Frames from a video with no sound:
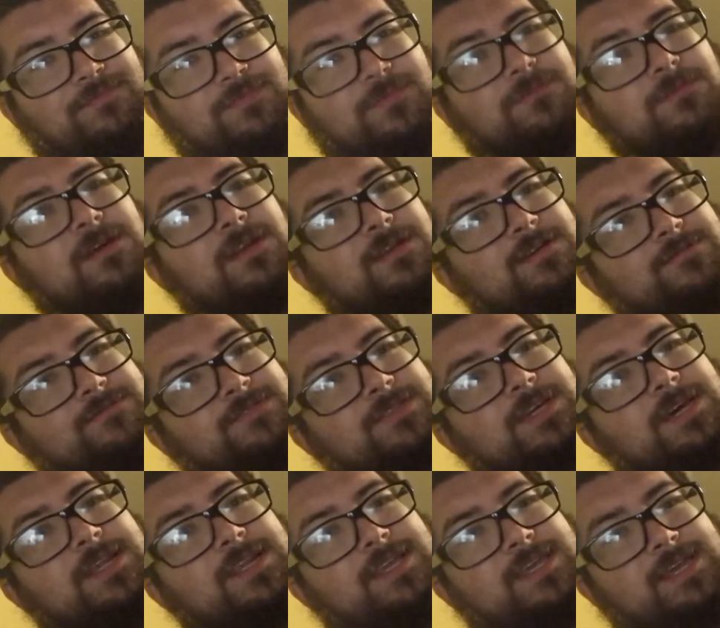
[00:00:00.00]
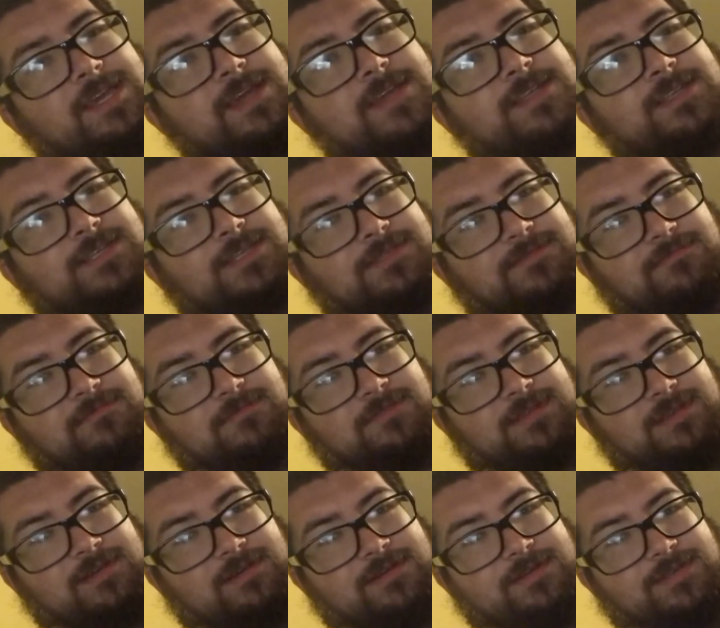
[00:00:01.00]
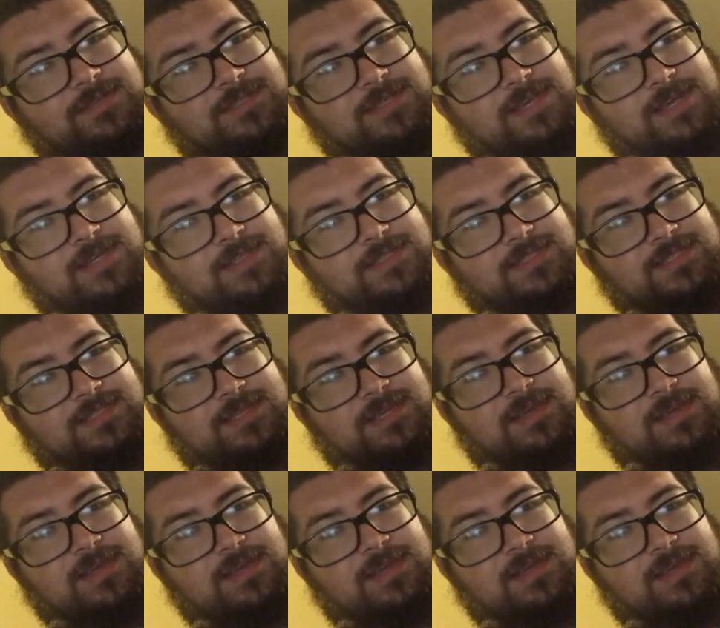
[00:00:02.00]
one of Johnny Cage's brutality sets